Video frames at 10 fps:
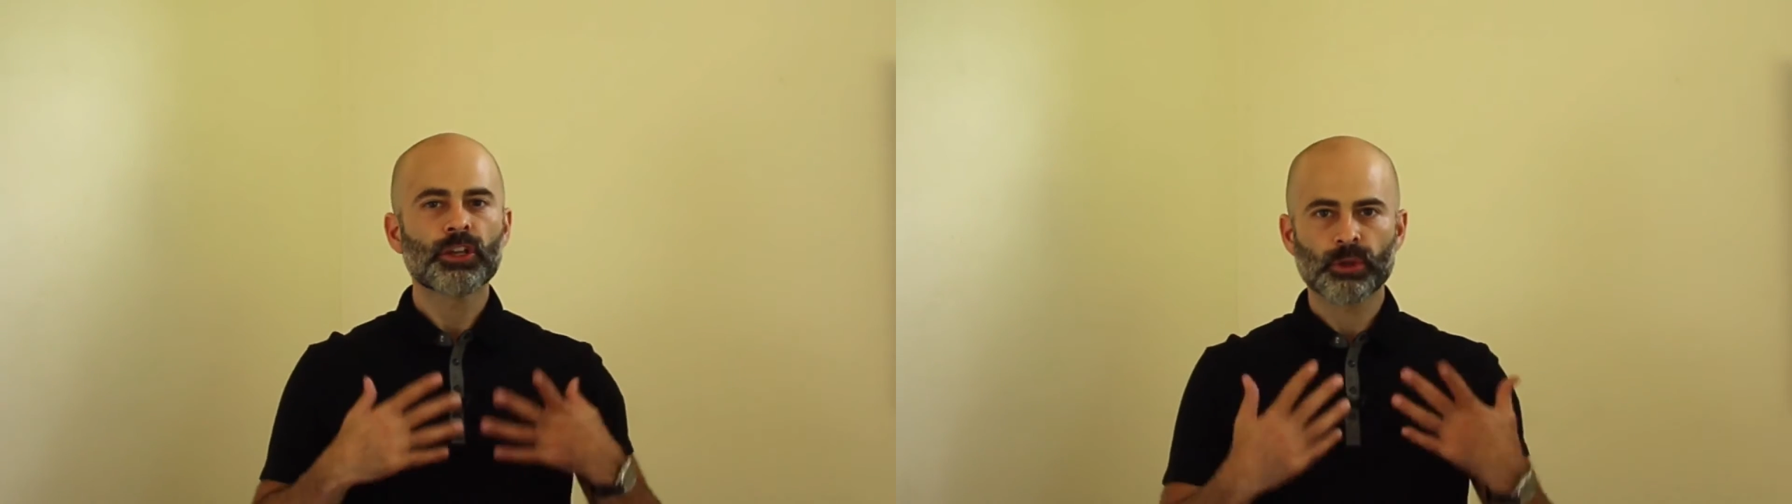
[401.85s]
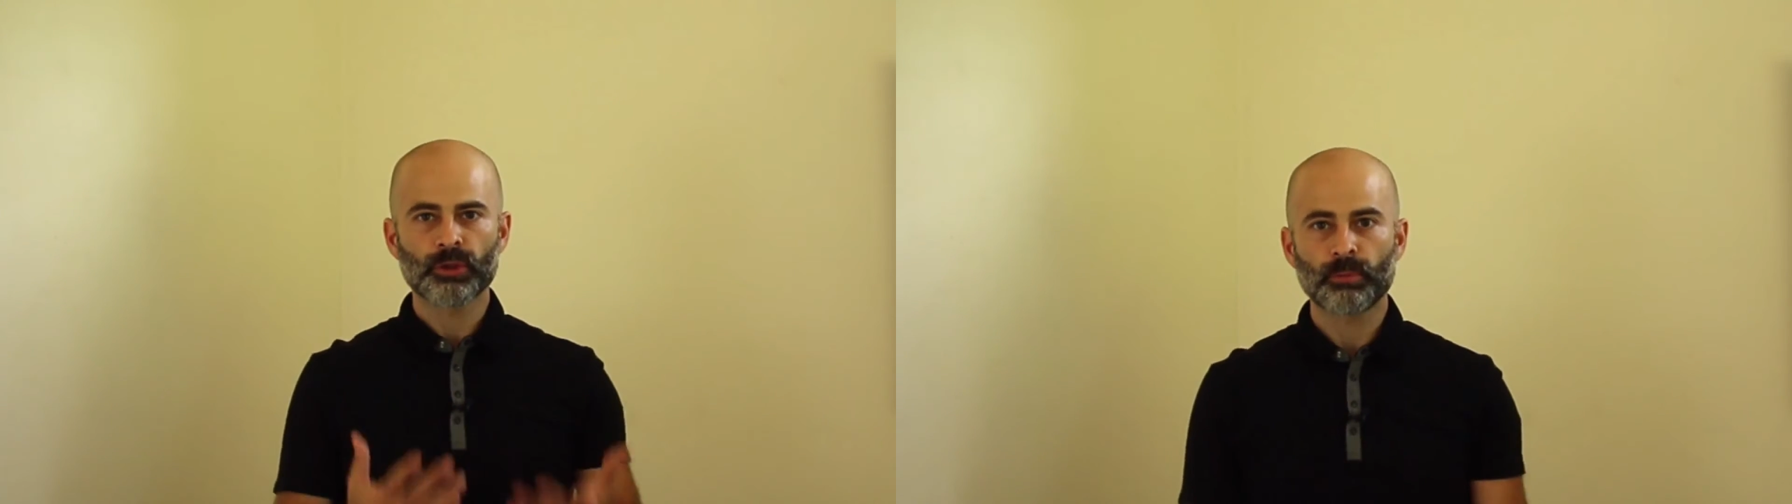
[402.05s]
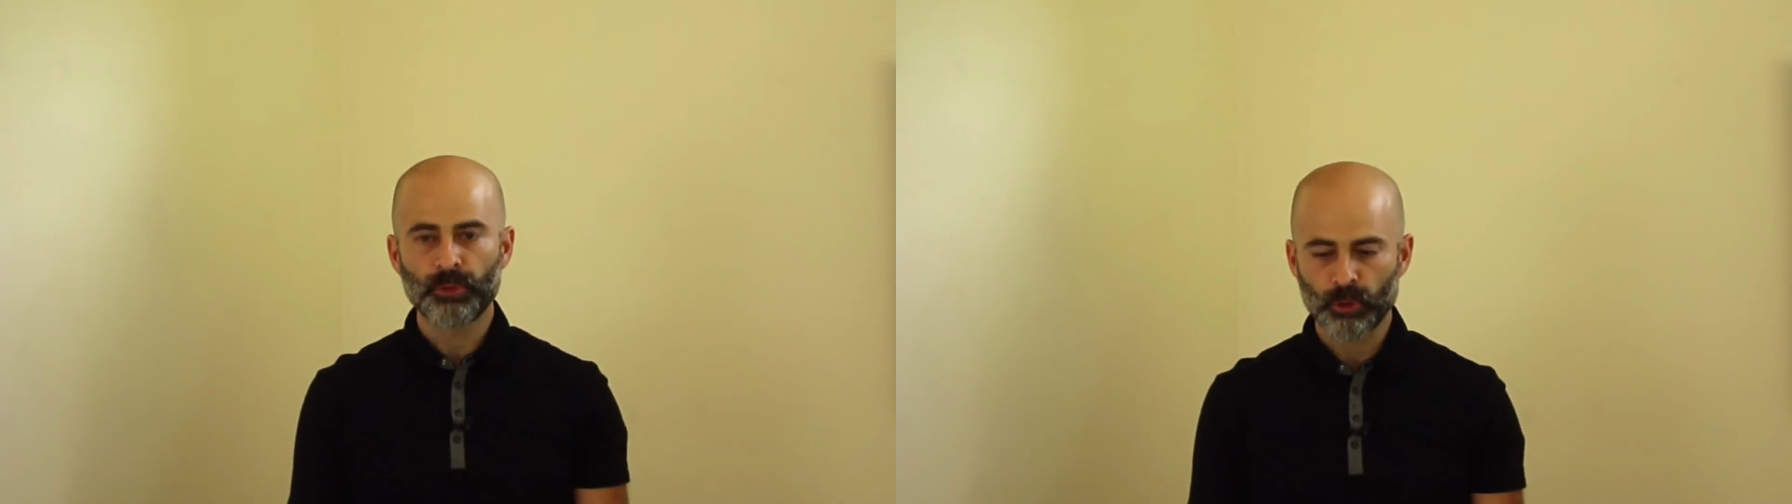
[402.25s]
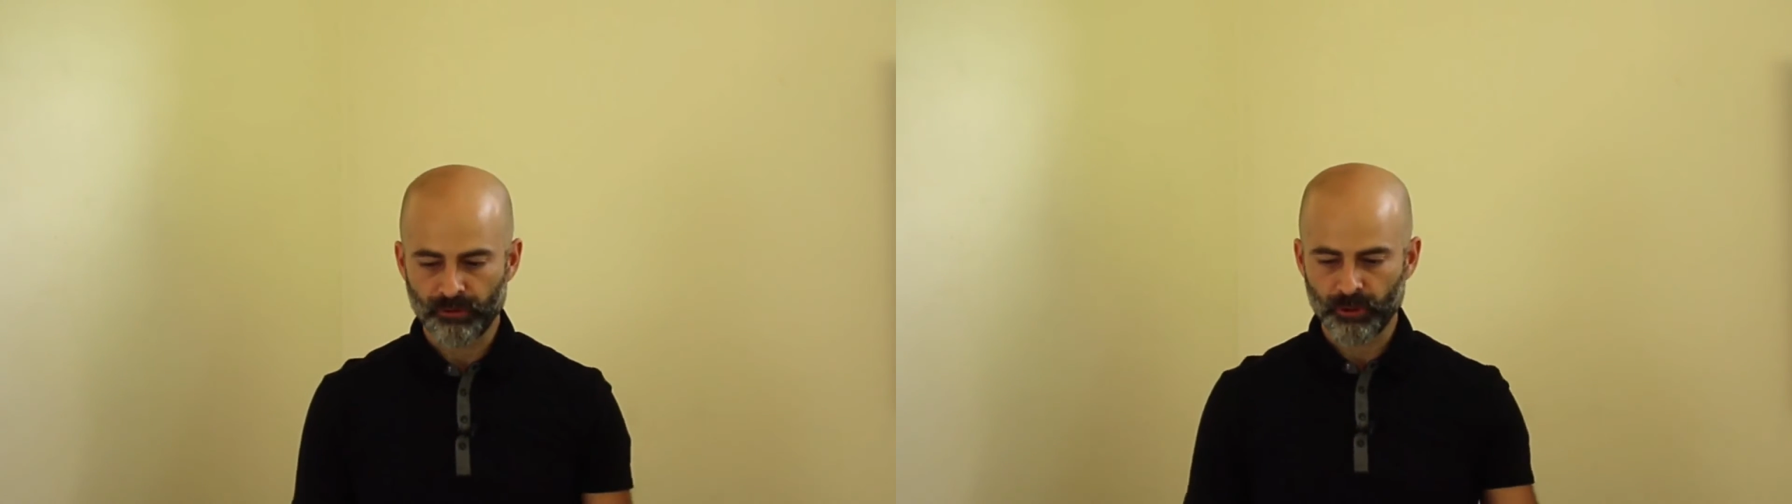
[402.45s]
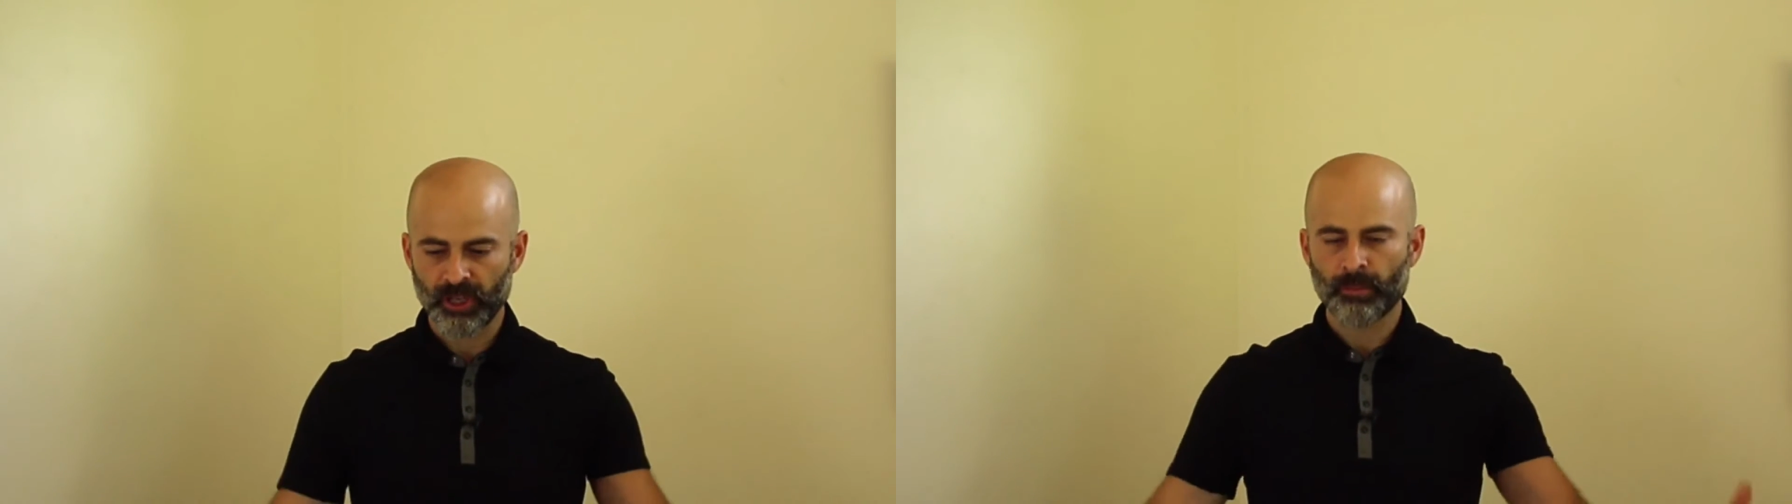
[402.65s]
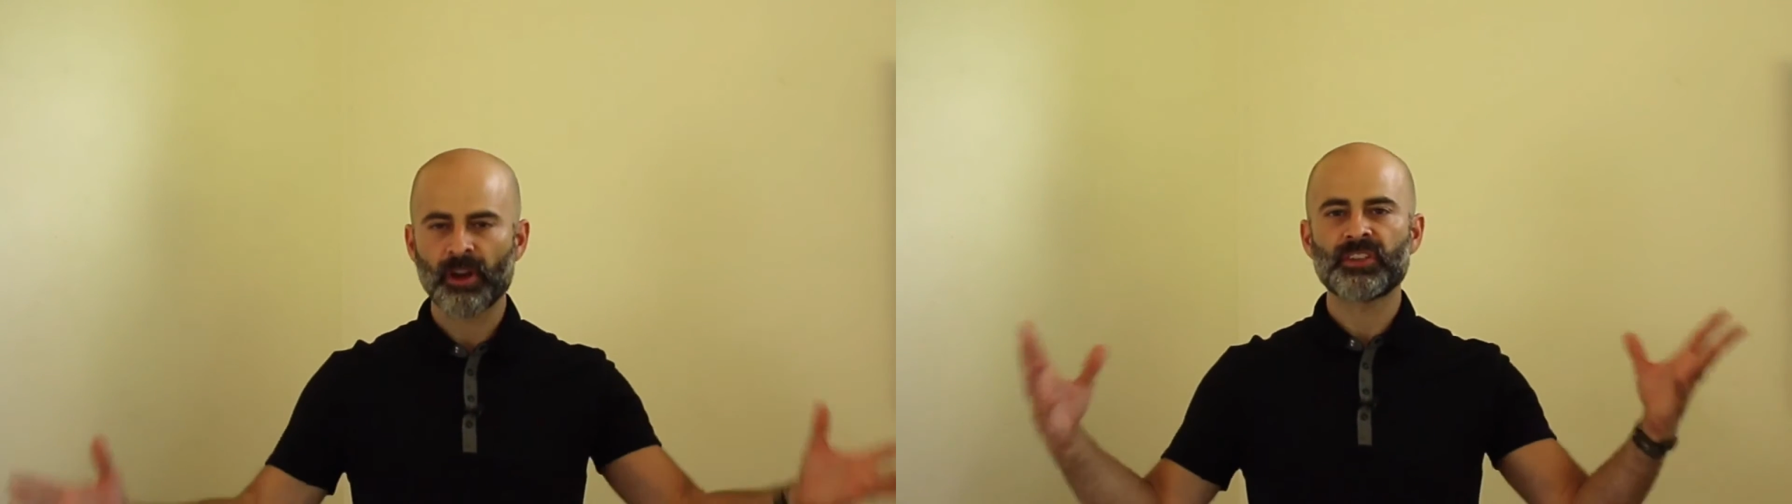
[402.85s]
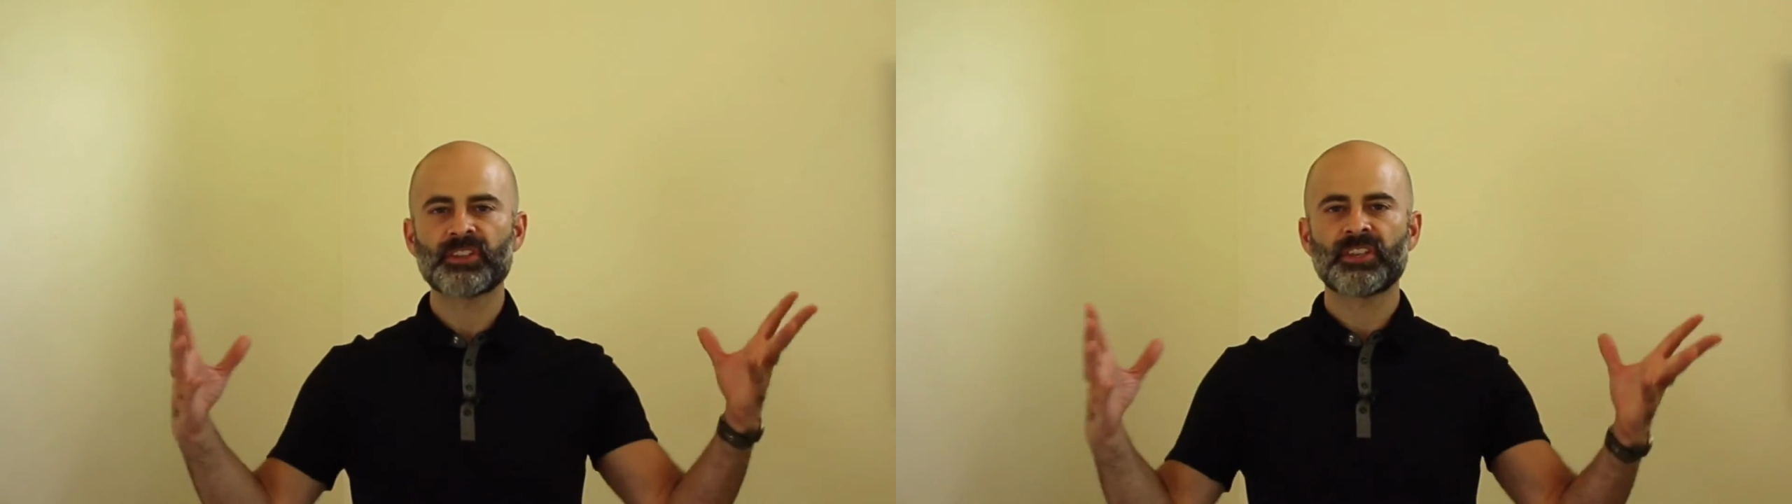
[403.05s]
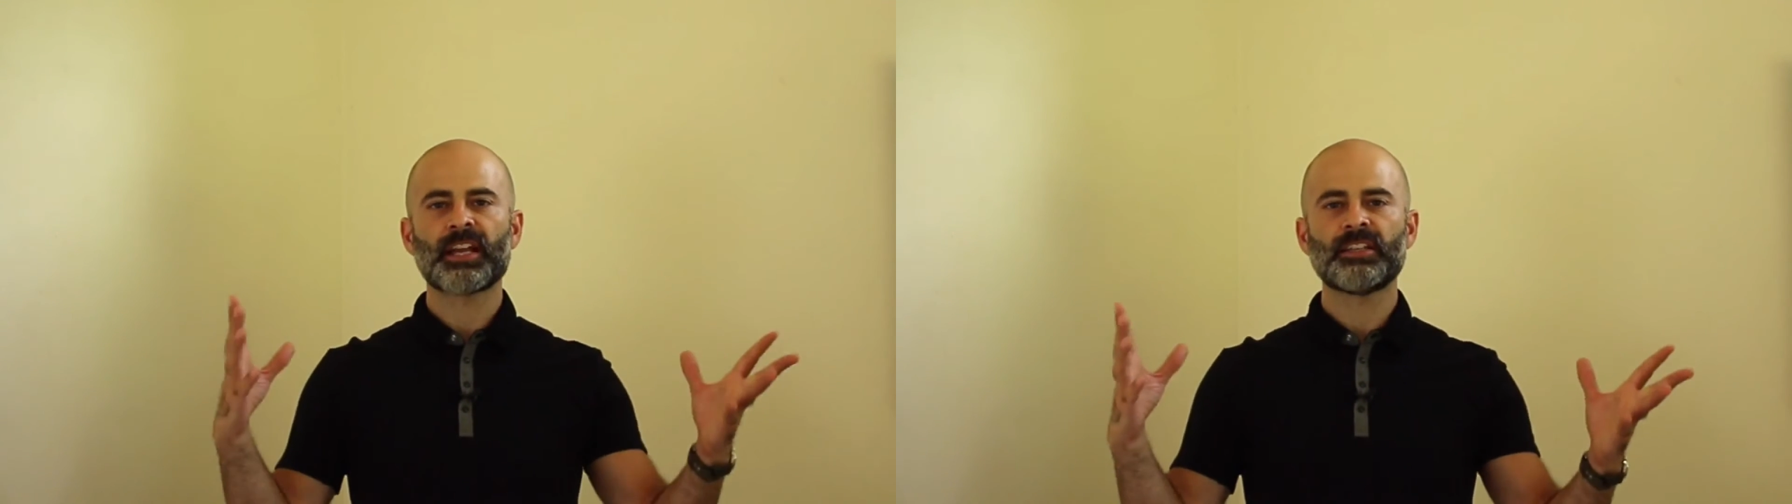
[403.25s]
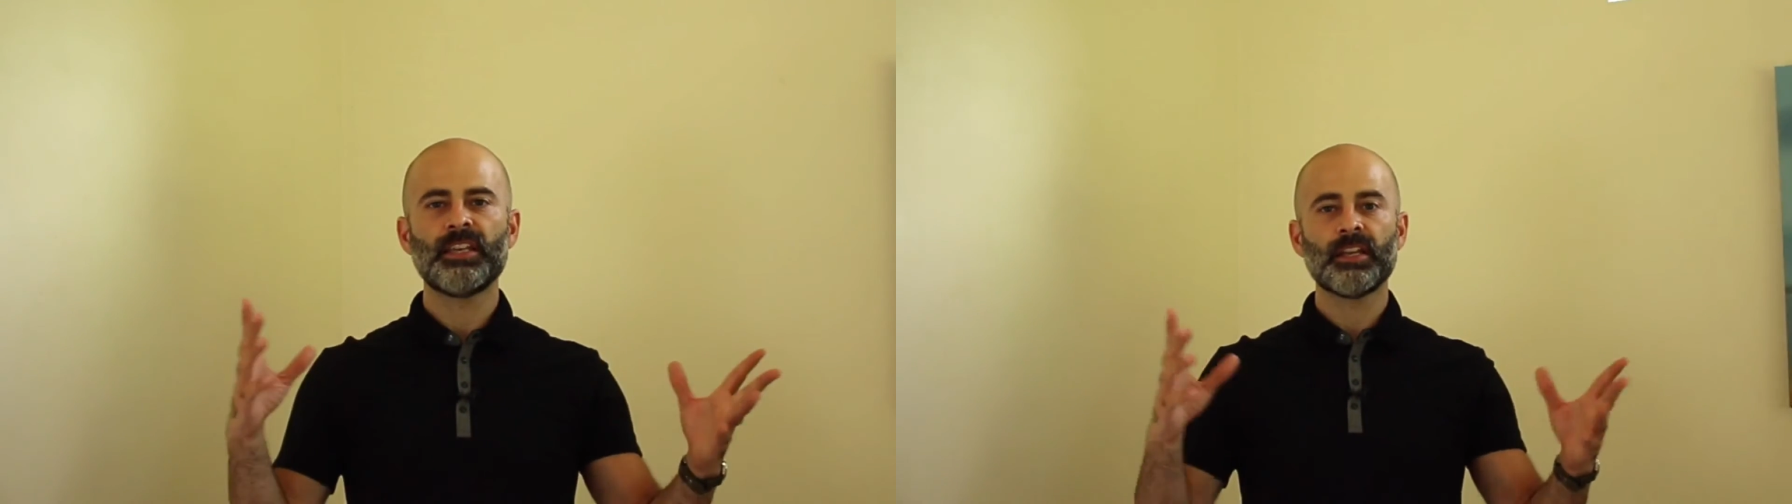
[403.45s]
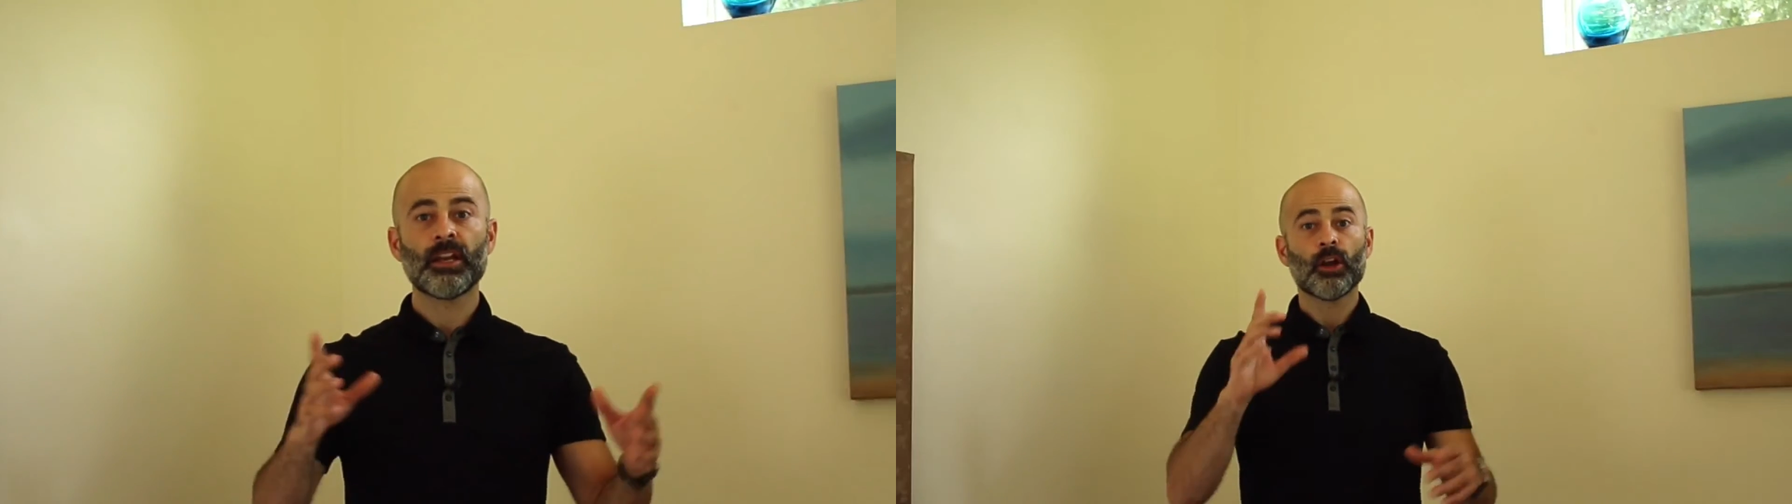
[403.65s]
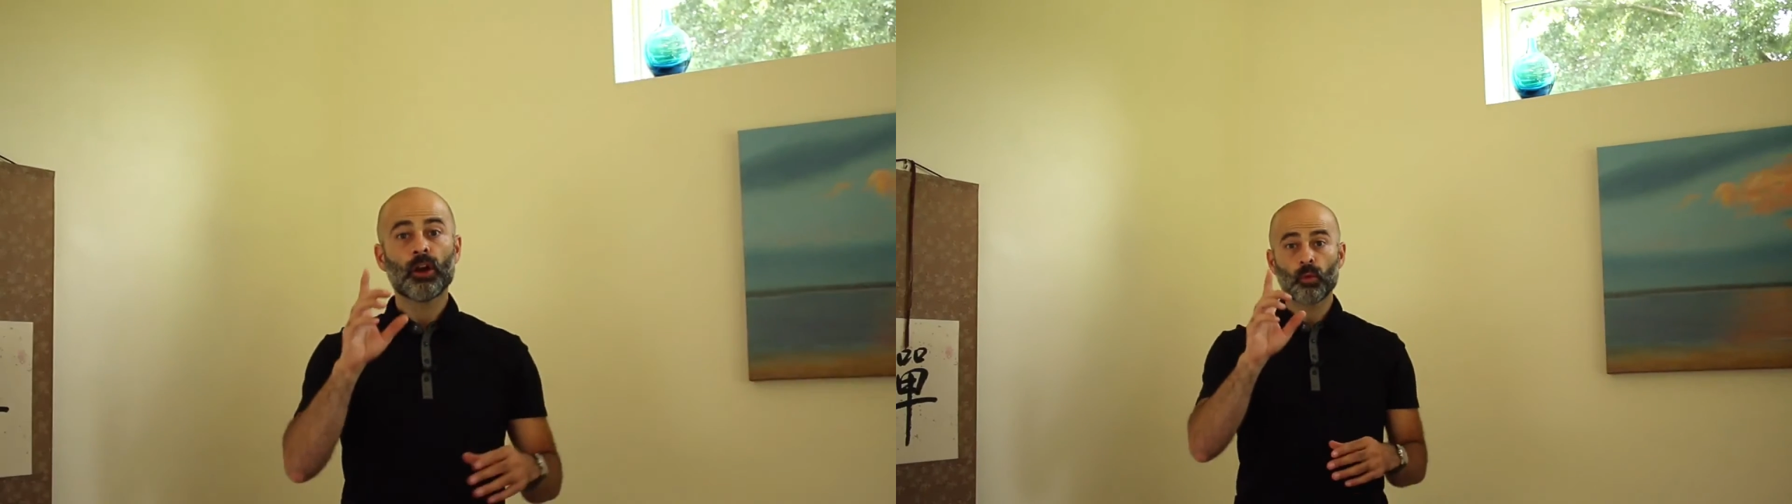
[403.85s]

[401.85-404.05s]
So the beautiful thing about this technique,